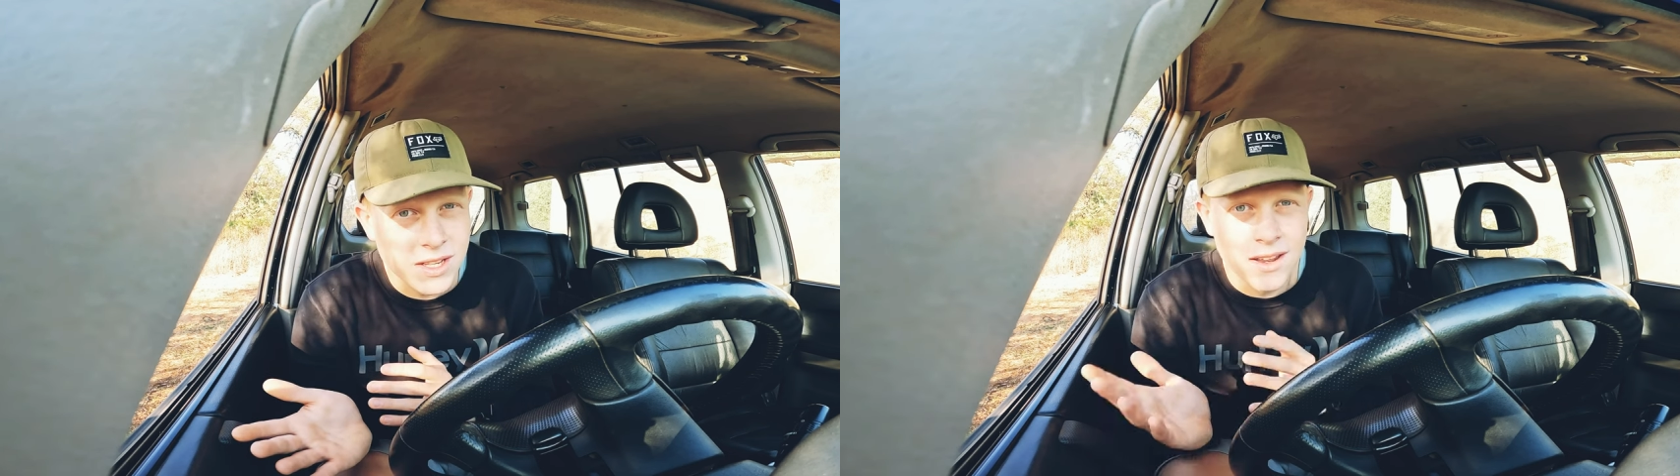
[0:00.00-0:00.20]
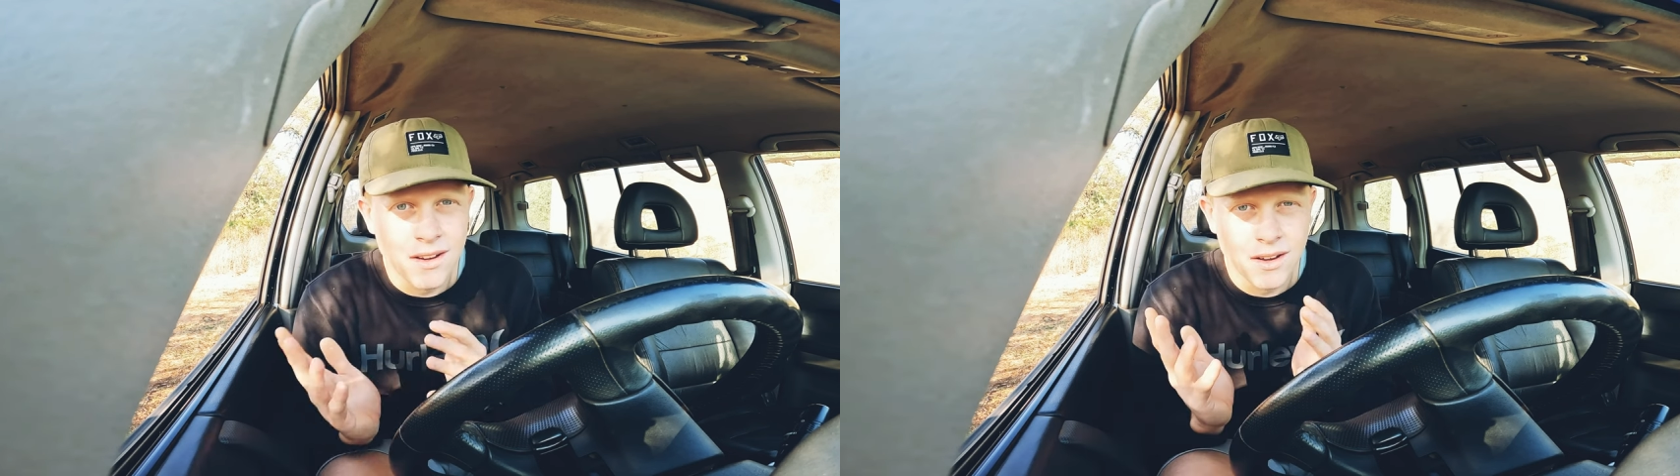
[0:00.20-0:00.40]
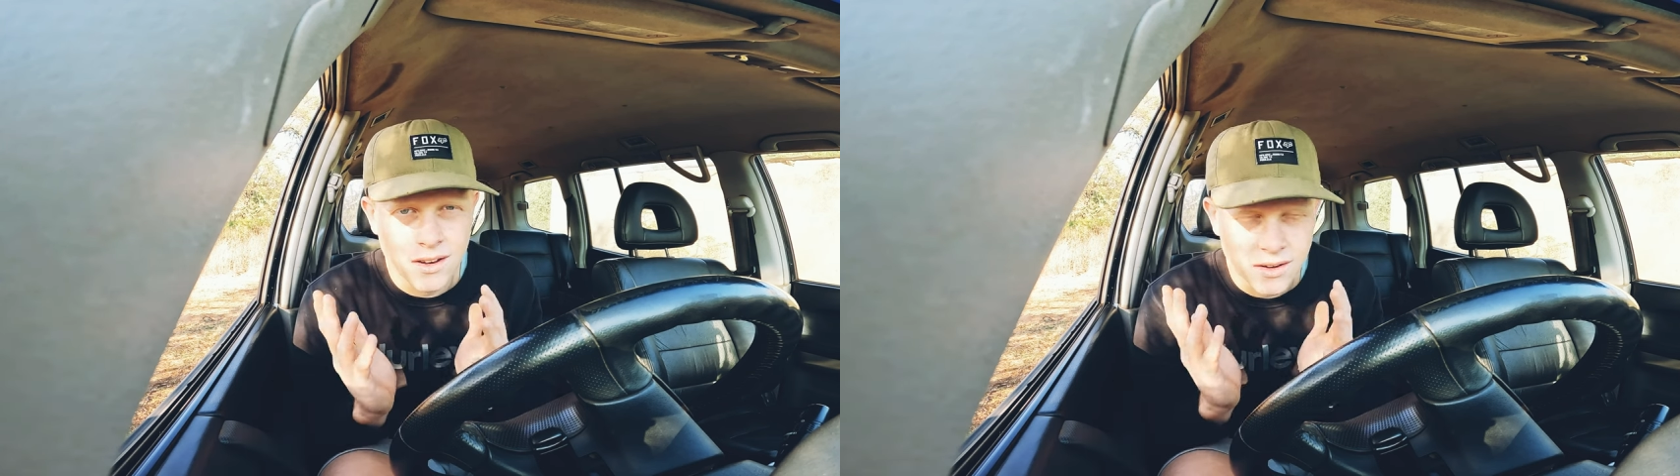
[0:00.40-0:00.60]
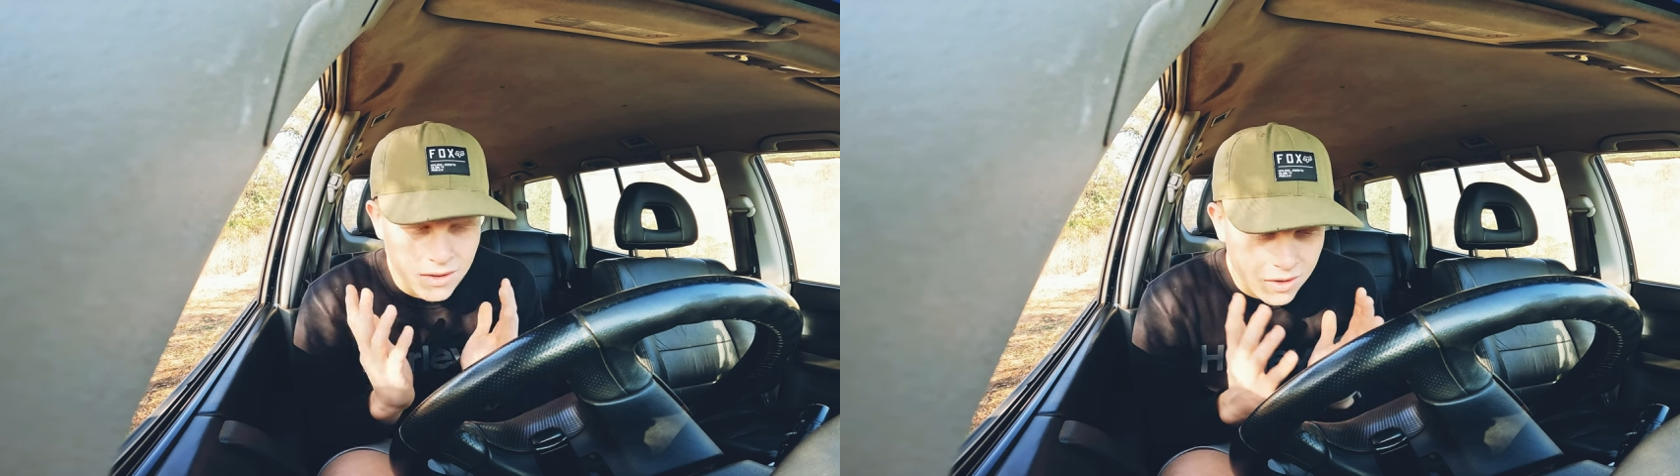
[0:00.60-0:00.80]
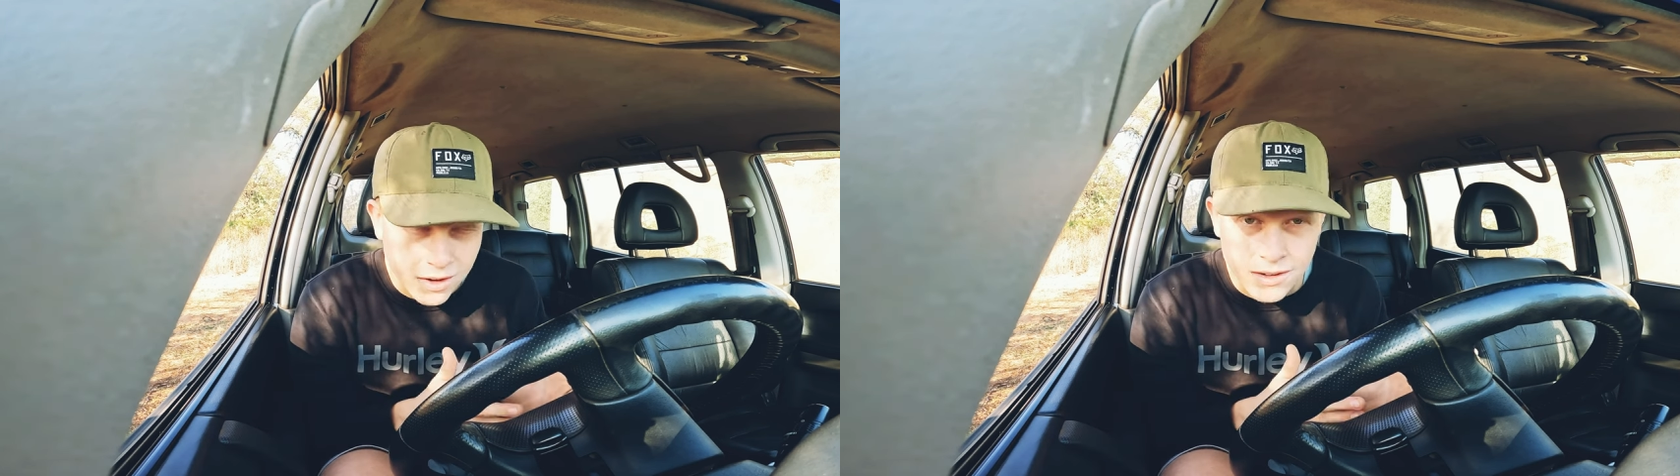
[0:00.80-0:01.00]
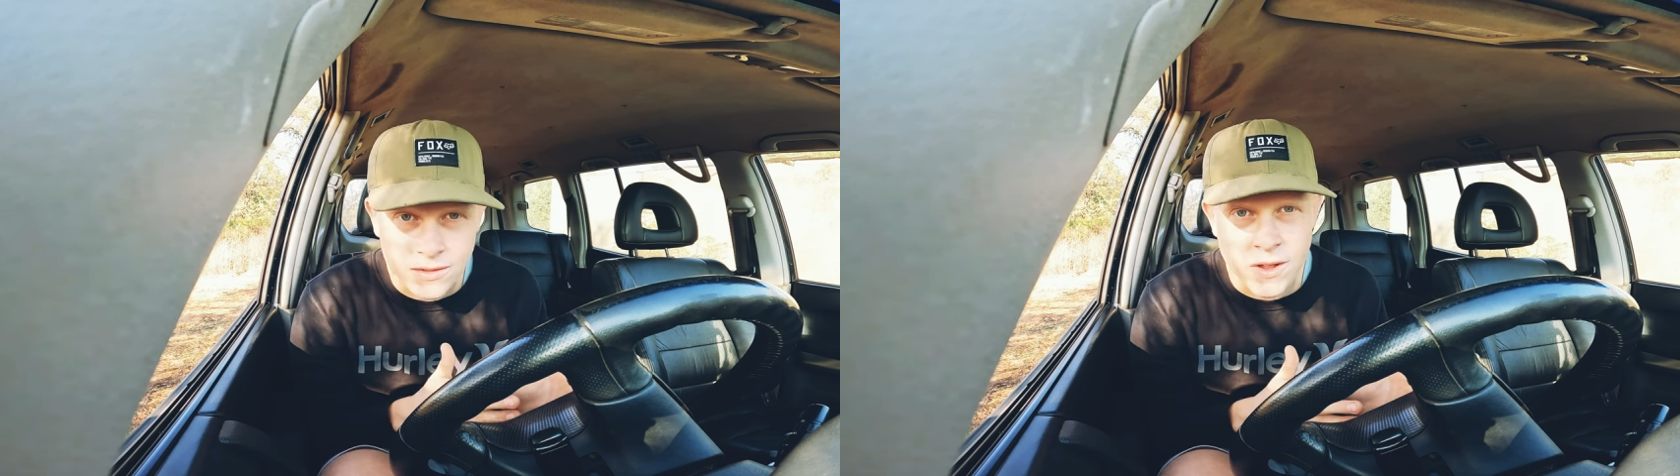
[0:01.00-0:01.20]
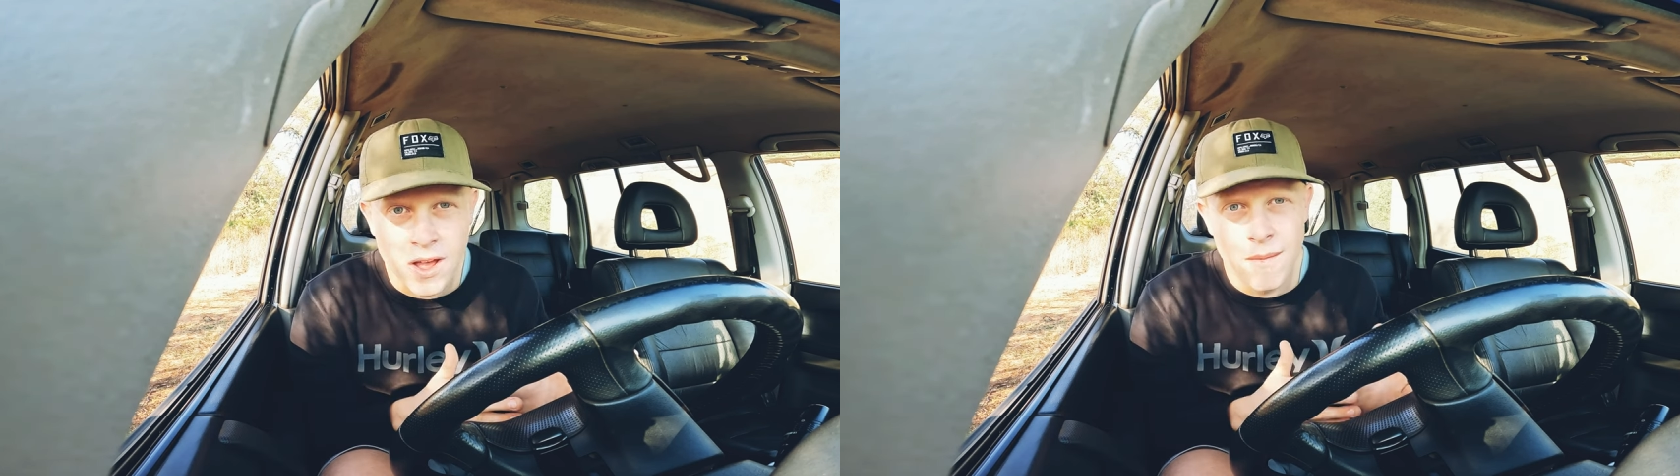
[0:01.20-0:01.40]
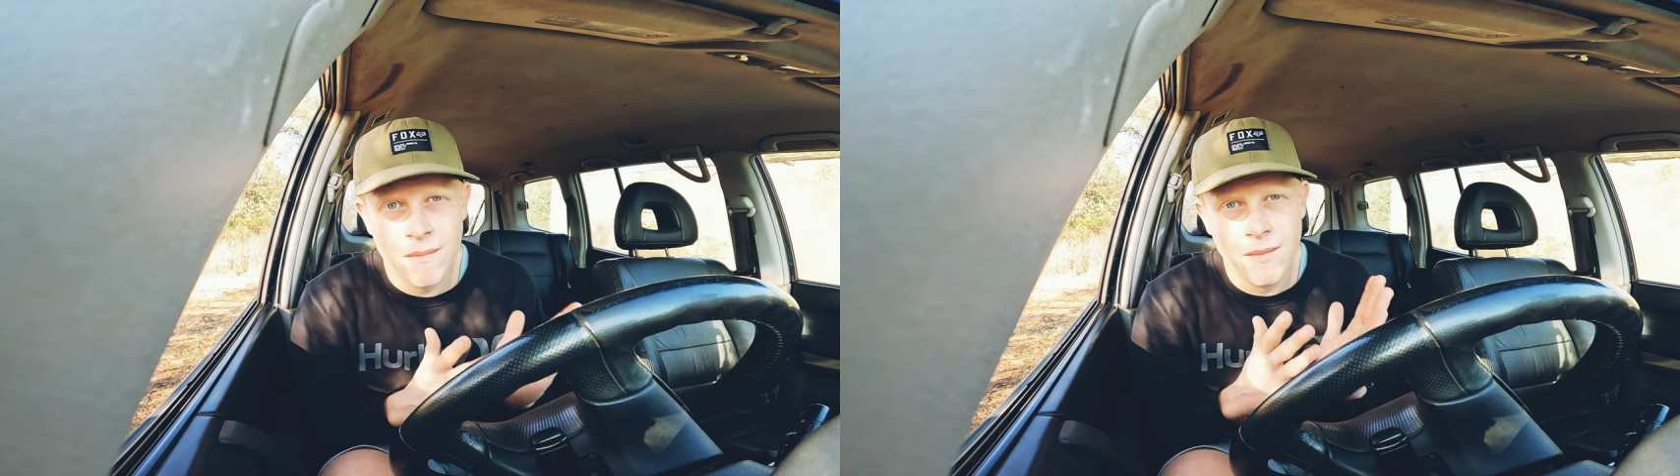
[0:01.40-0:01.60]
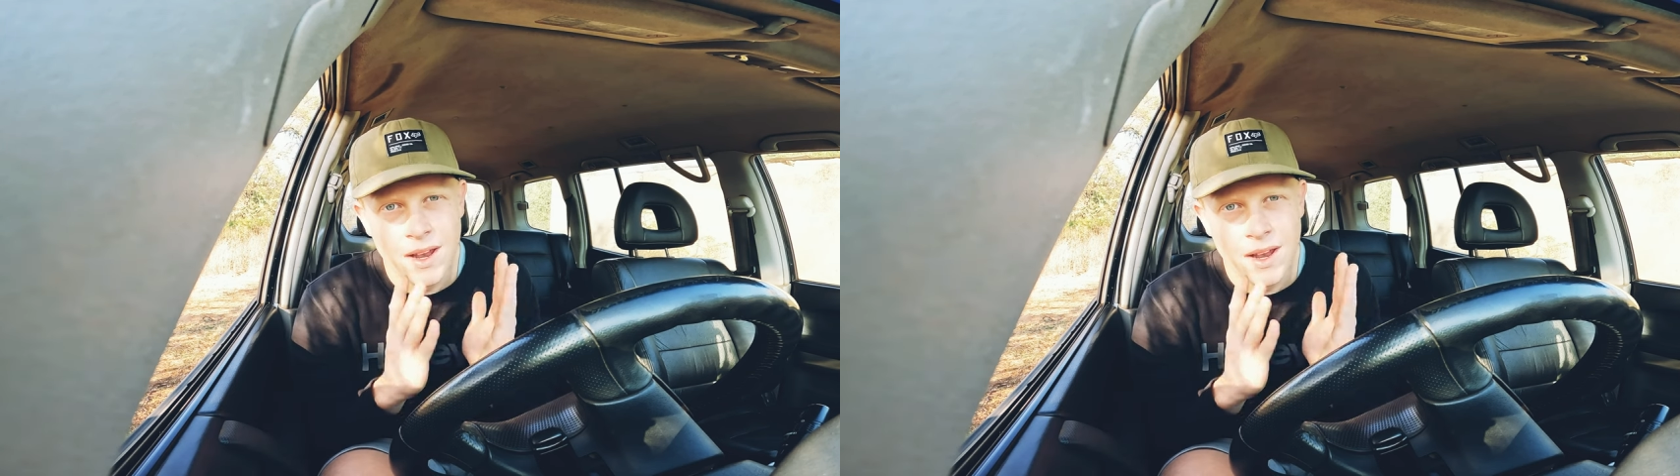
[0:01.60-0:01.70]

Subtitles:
and not enough time,